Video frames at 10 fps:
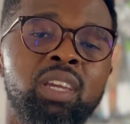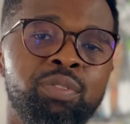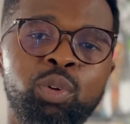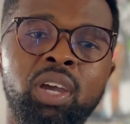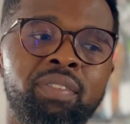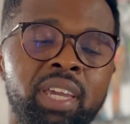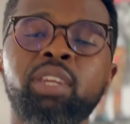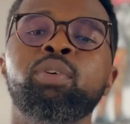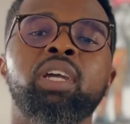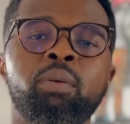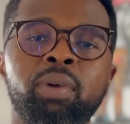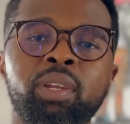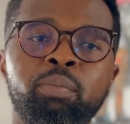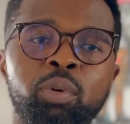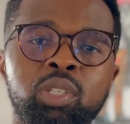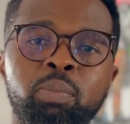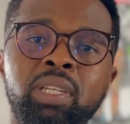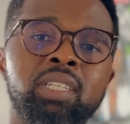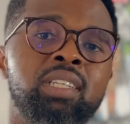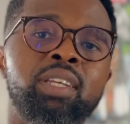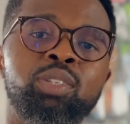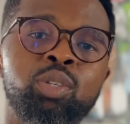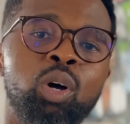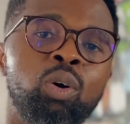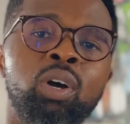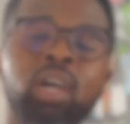If you have any recommended books, please let us know,